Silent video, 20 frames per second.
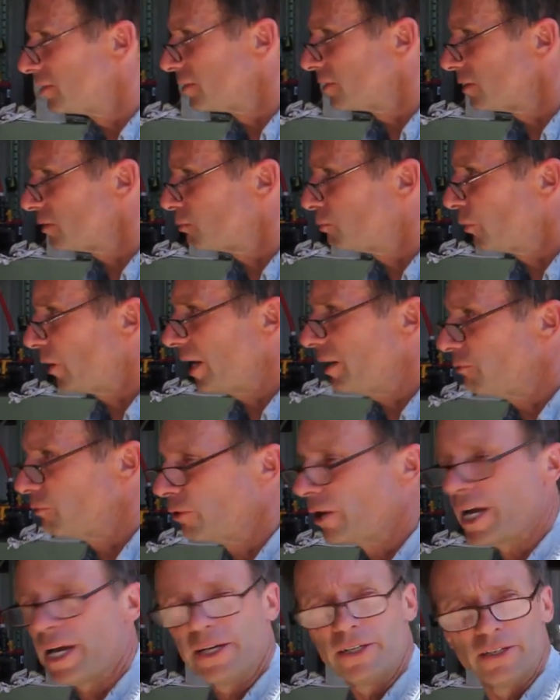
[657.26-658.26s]
just bright
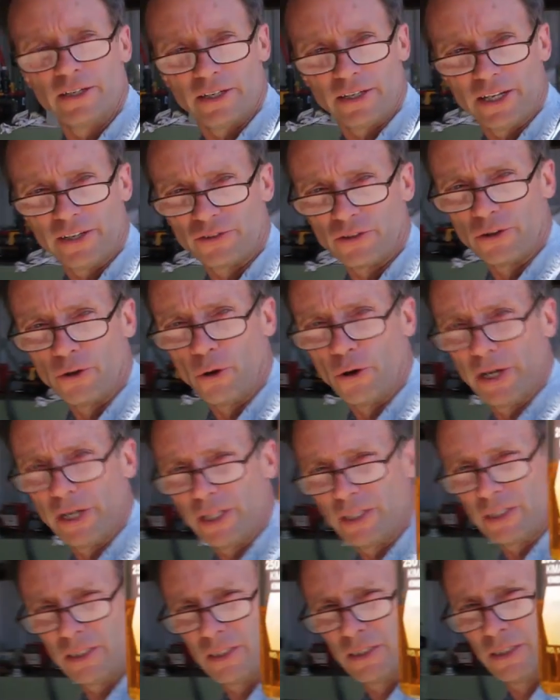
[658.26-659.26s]
red as an
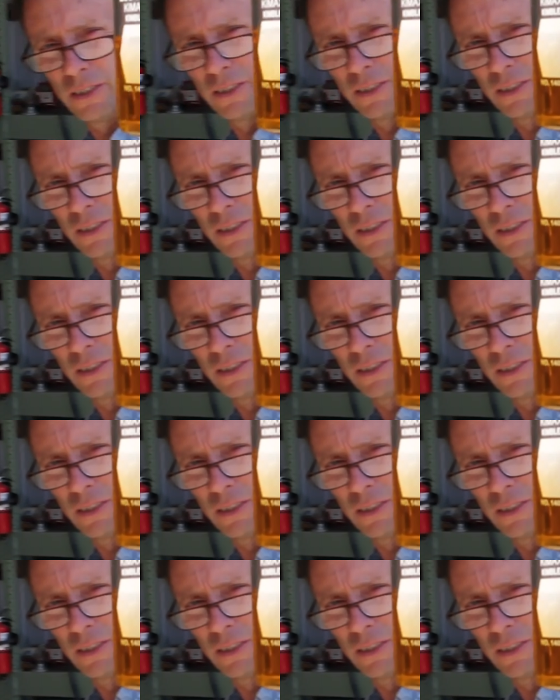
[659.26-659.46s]
oil. Yeah,